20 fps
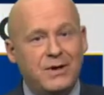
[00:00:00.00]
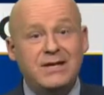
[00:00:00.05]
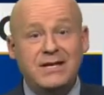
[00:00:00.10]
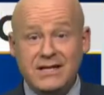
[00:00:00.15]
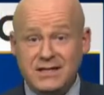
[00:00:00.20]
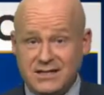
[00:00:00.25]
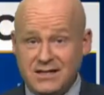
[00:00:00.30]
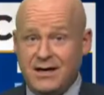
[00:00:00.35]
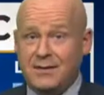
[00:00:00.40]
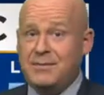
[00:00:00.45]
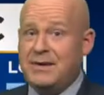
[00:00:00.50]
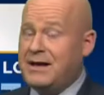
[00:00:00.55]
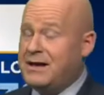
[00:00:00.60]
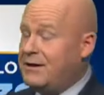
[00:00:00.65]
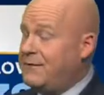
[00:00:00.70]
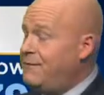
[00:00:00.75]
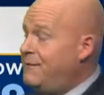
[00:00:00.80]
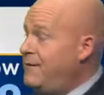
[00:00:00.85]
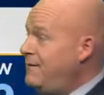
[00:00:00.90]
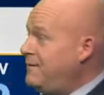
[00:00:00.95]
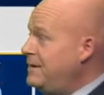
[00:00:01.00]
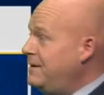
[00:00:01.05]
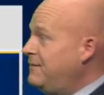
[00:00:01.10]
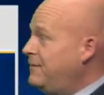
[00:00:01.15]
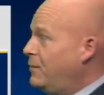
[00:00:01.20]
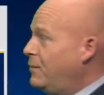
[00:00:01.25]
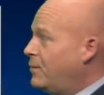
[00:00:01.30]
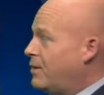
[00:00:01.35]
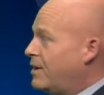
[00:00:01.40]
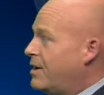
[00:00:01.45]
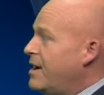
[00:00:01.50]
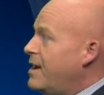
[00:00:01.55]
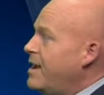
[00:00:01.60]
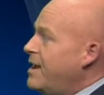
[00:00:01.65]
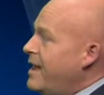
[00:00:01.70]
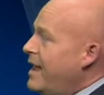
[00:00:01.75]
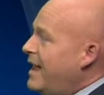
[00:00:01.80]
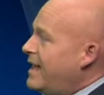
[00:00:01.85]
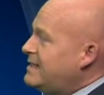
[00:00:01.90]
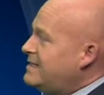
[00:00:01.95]
We did top out at 54
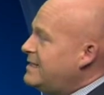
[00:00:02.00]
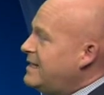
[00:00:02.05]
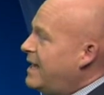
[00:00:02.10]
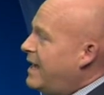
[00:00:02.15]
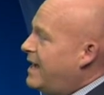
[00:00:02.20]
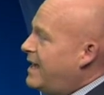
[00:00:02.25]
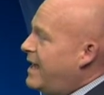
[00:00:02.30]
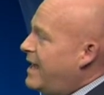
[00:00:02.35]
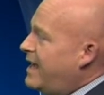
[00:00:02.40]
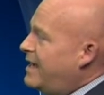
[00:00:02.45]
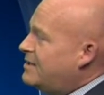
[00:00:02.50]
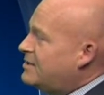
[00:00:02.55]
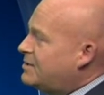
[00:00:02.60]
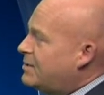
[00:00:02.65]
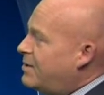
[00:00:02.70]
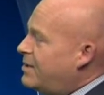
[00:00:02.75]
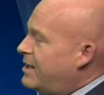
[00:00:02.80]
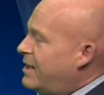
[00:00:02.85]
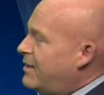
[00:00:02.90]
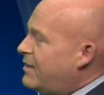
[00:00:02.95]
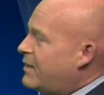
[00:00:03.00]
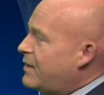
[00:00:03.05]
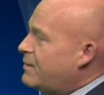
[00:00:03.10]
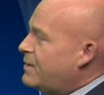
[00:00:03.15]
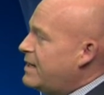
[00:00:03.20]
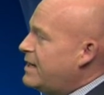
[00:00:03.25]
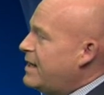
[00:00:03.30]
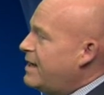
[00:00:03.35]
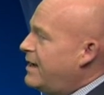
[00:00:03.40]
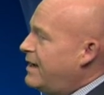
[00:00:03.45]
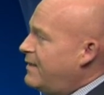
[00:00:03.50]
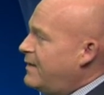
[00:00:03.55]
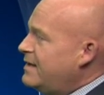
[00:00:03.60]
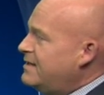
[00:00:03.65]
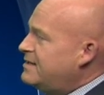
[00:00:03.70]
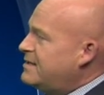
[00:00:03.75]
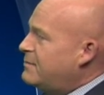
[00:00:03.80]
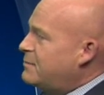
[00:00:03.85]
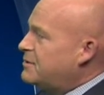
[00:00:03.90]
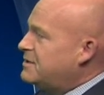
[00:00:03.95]
at DIA, started at 39.
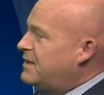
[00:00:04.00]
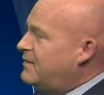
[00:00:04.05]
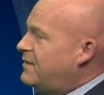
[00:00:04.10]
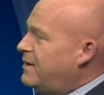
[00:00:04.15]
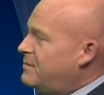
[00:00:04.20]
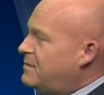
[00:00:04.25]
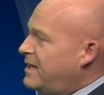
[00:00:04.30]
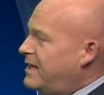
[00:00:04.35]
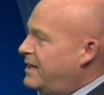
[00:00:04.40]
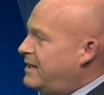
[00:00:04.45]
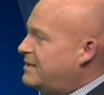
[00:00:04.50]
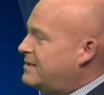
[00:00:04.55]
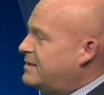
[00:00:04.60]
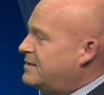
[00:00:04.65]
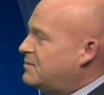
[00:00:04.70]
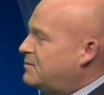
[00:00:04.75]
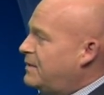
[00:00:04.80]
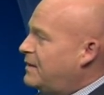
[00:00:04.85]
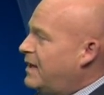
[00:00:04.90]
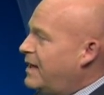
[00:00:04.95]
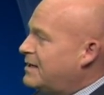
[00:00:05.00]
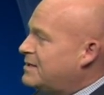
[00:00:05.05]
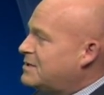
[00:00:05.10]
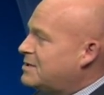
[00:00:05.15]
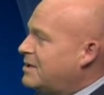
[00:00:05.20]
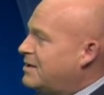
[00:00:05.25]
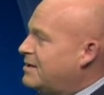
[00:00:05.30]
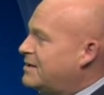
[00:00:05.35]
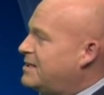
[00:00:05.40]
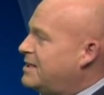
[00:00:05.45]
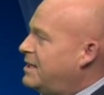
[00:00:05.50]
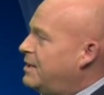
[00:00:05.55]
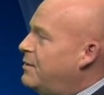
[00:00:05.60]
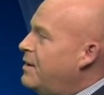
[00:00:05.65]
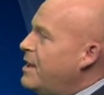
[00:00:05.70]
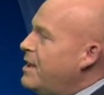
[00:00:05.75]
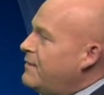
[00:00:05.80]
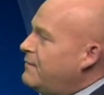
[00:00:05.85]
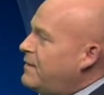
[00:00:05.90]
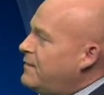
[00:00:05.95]
These numbers have updated since we last talked to you.
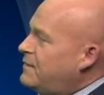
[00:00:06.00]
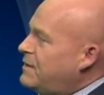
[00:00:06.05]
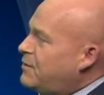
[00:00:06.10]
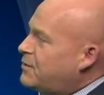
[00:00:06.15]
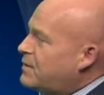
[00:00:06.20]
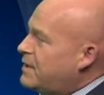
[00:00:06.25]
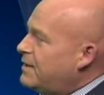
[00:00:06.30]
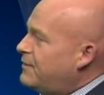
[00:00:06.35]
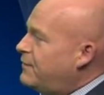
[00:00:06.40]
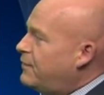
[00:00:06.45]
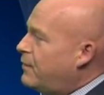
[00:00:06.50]
53 and